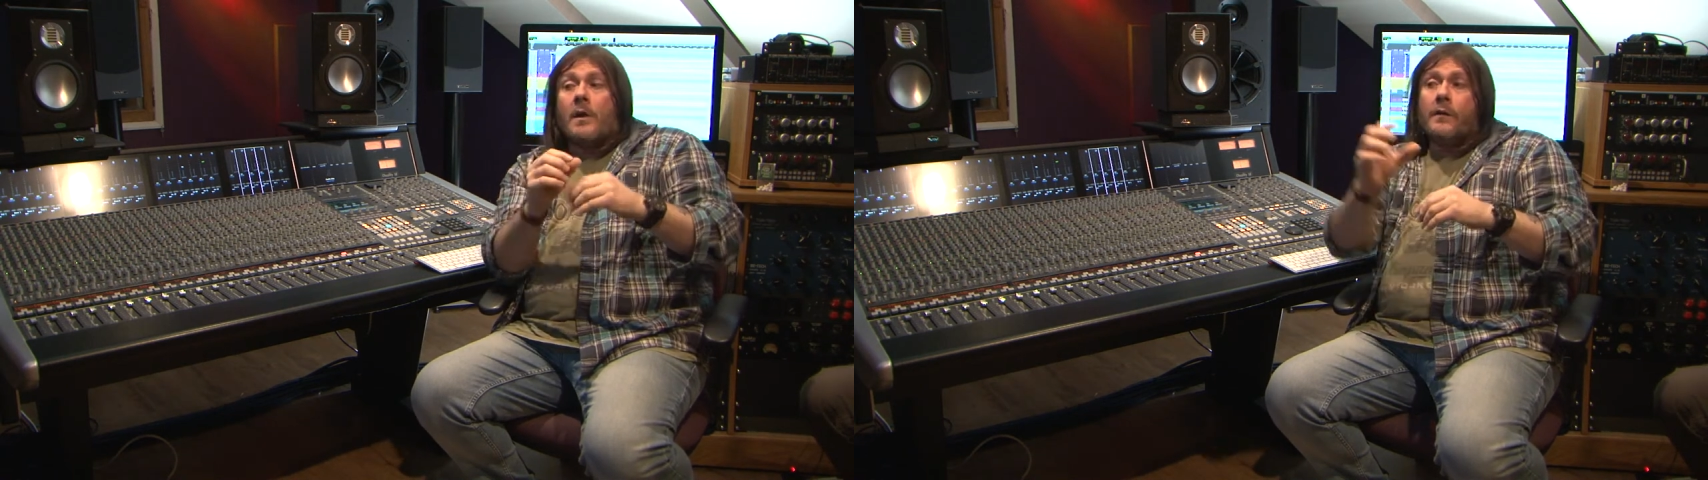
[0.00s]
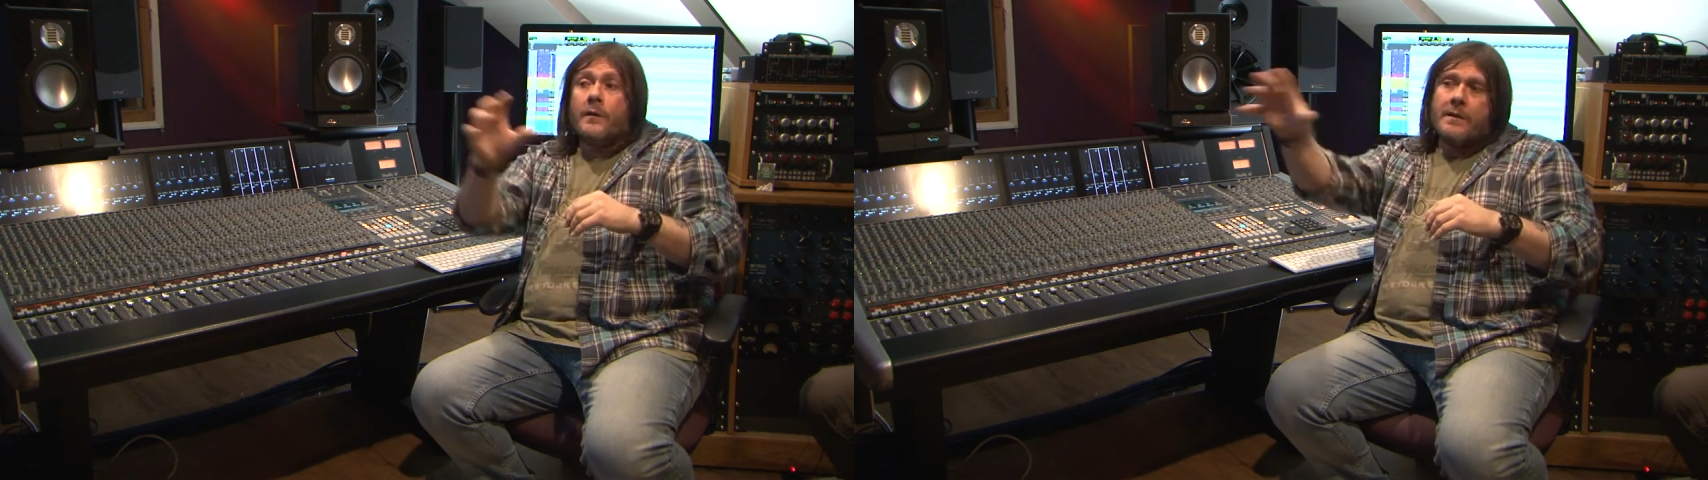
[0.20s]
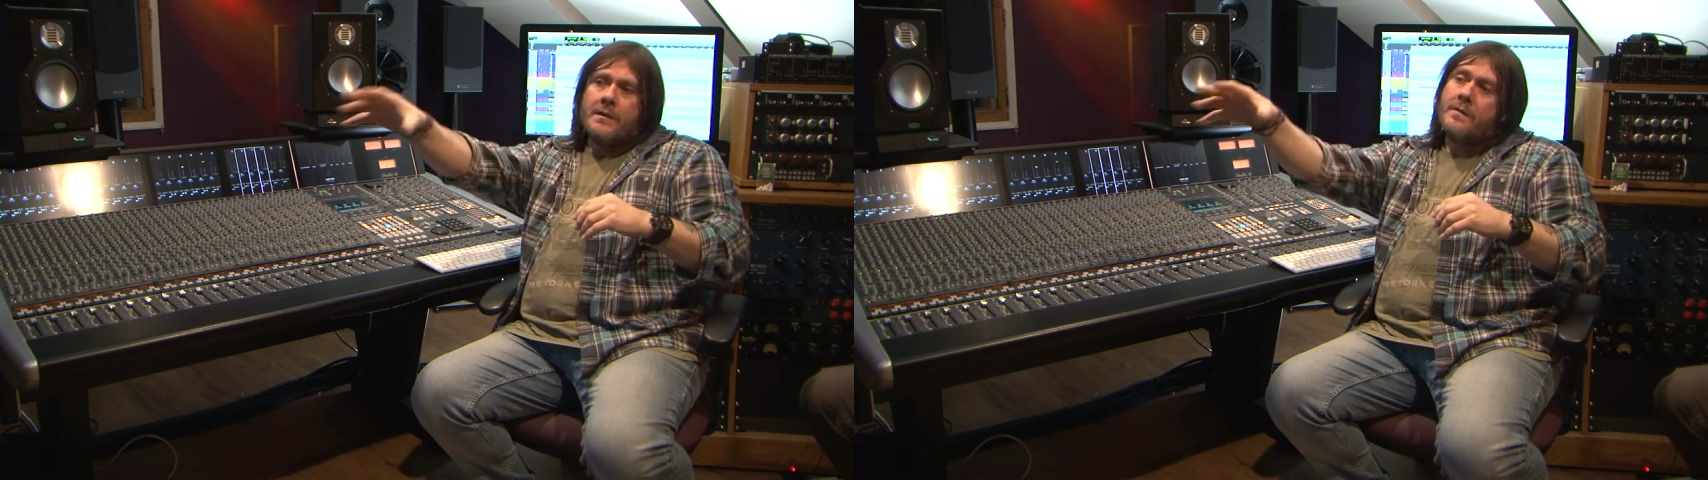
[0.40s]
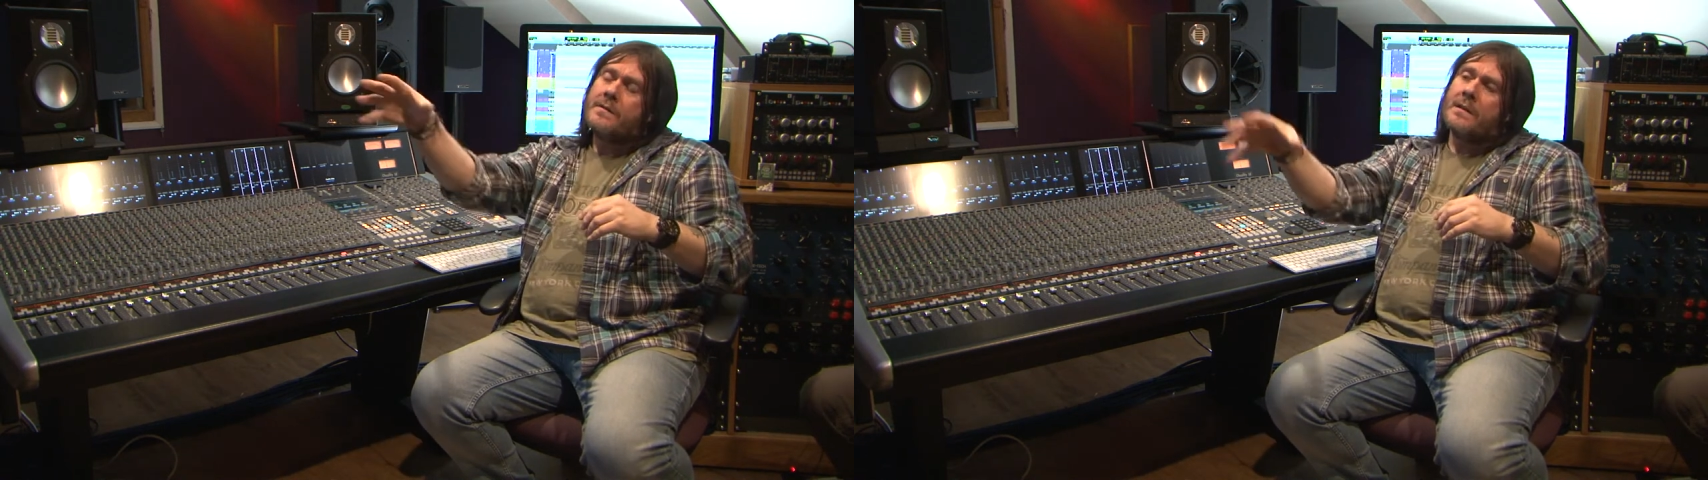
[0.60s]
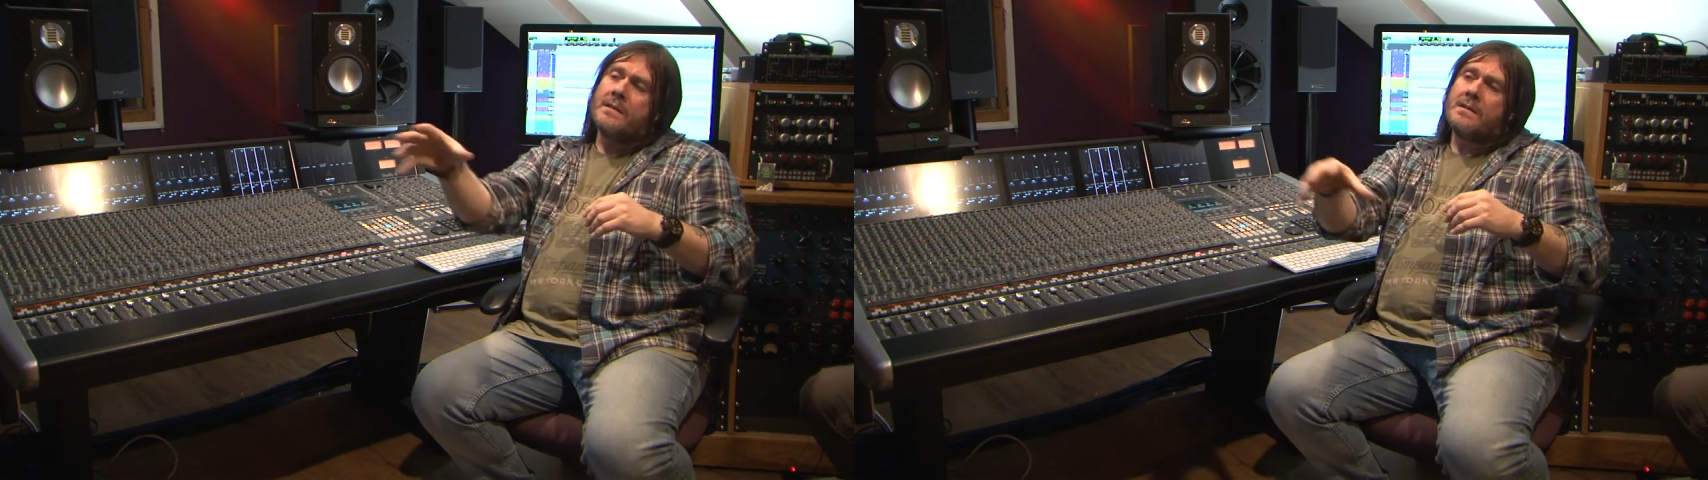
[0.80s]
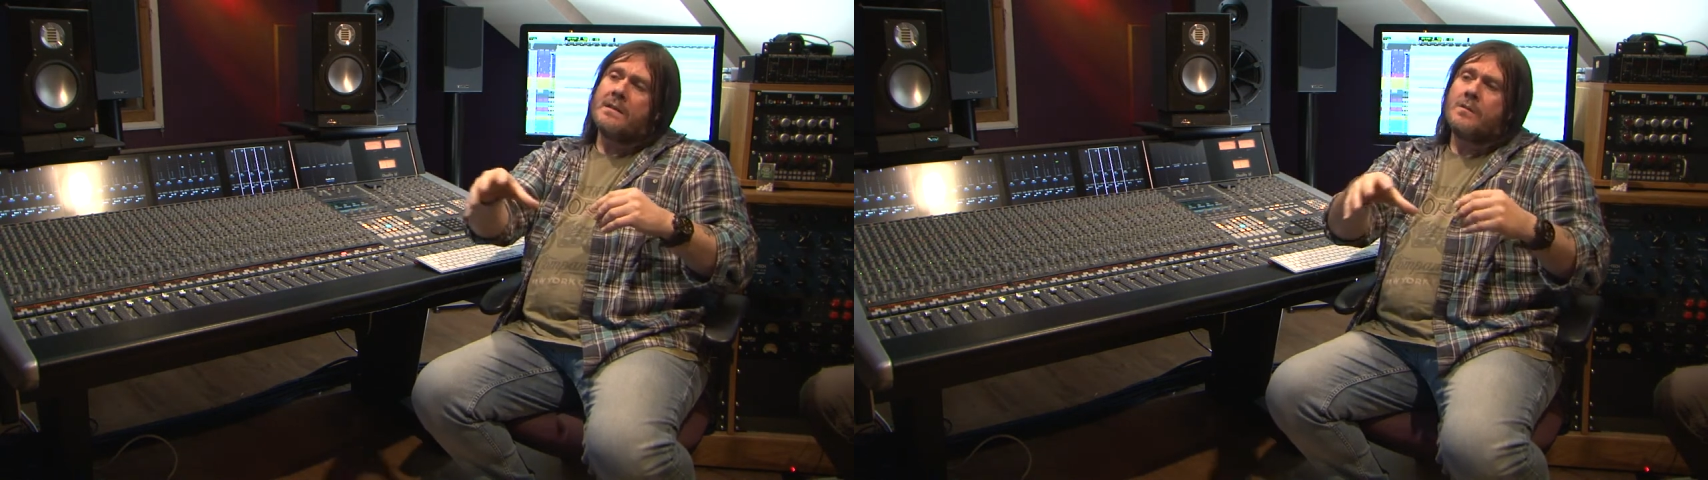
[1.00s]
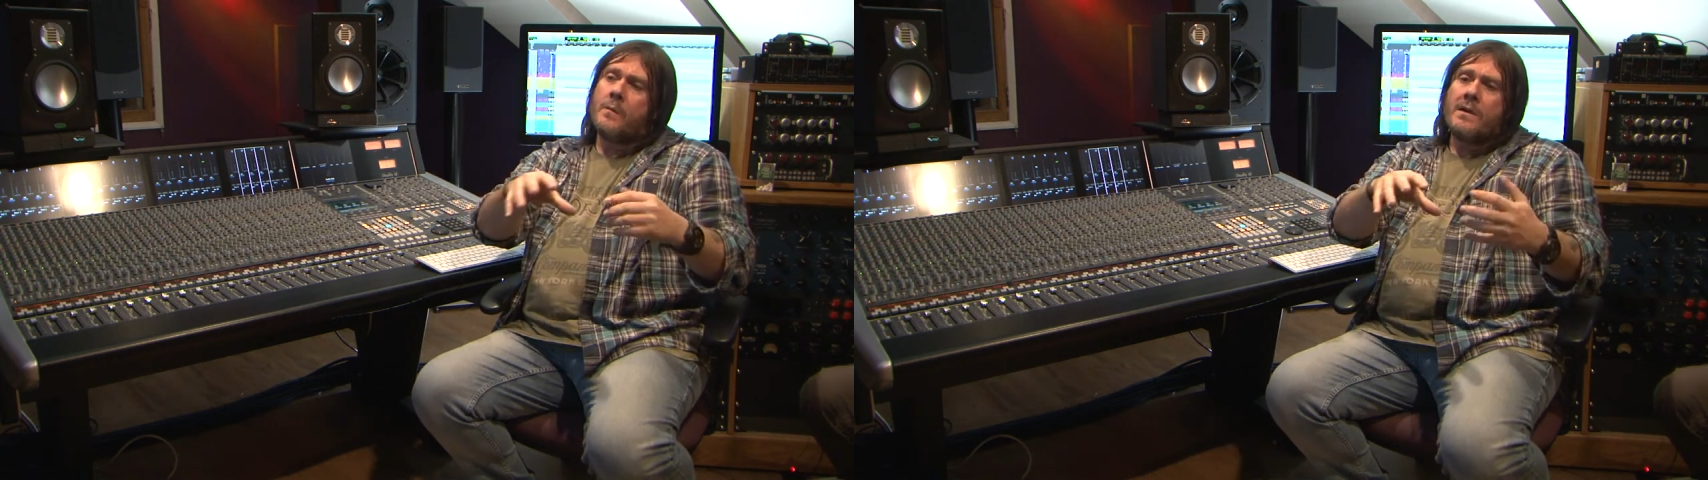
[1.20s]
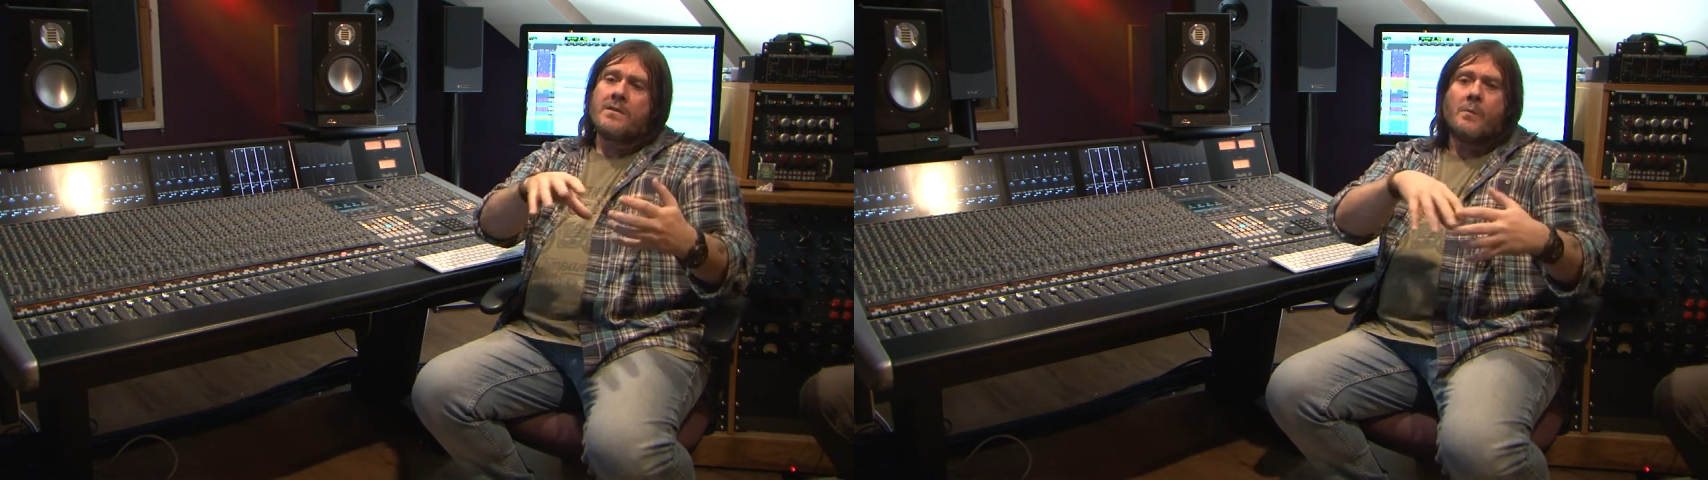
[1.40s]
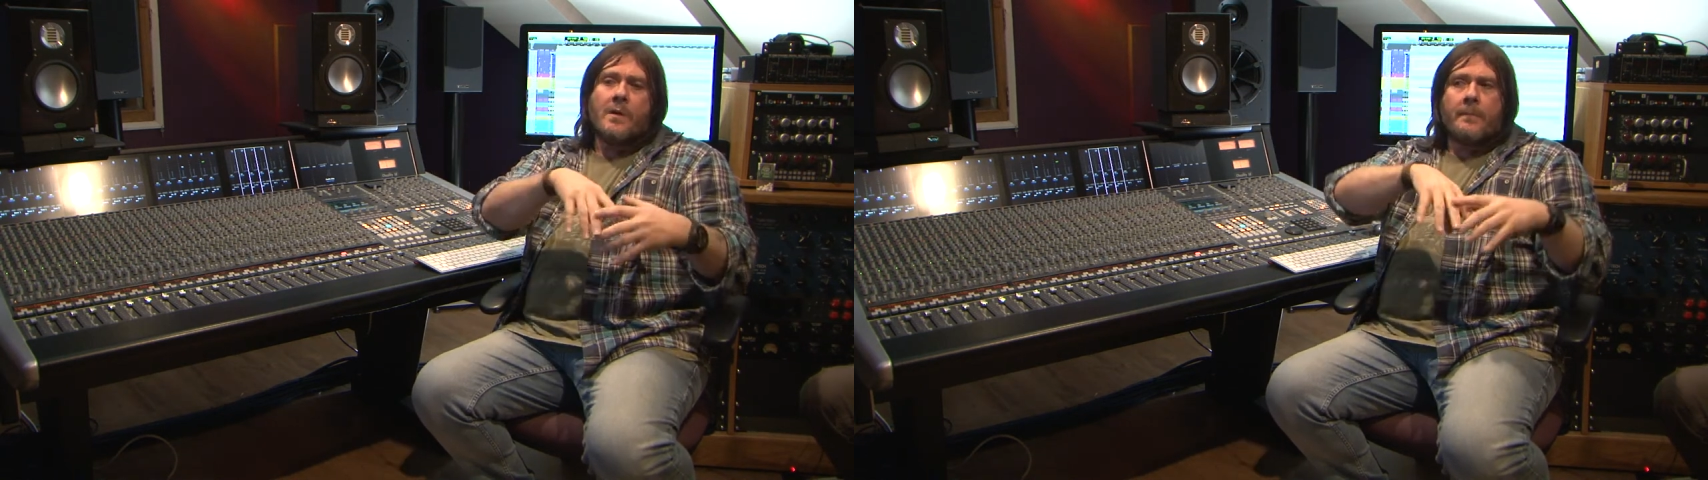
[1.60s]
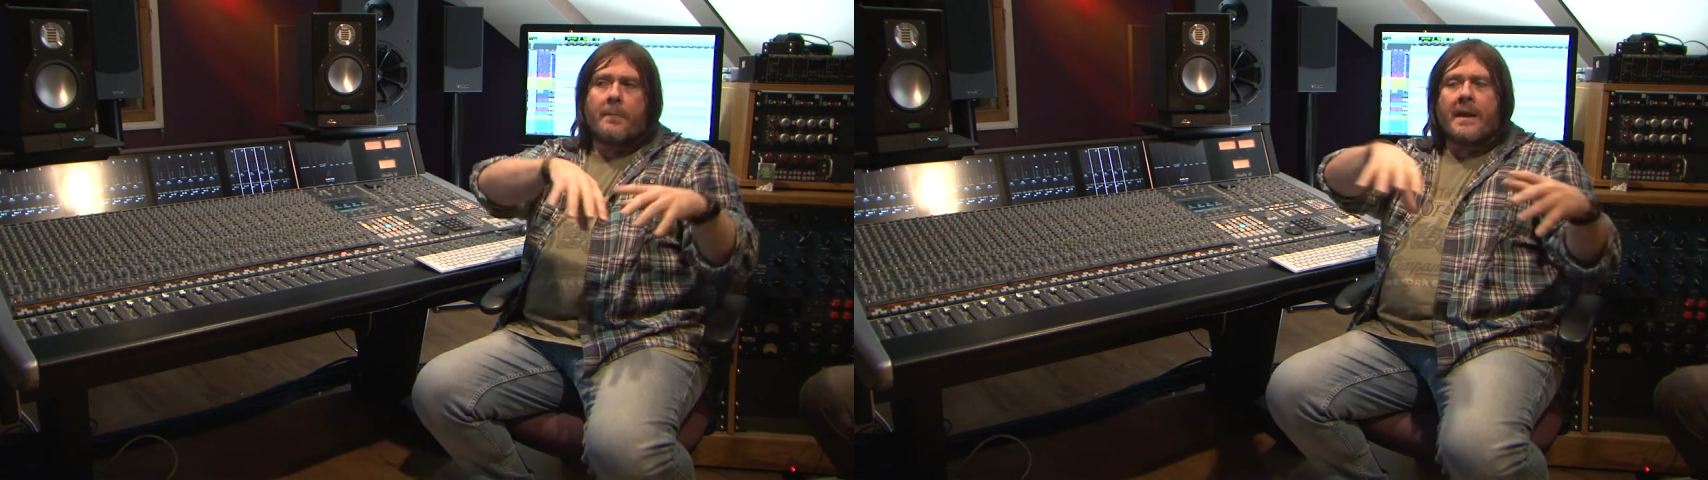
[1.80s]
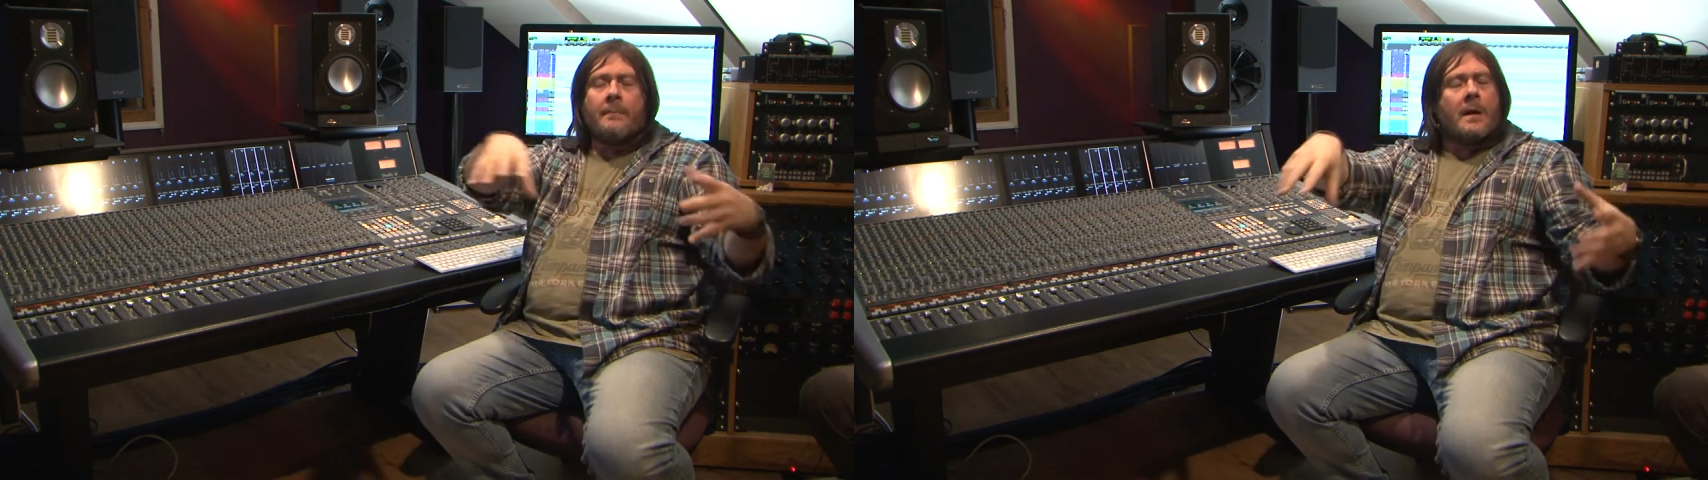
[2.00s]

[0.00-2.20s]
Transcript: You can use it in a situation where the band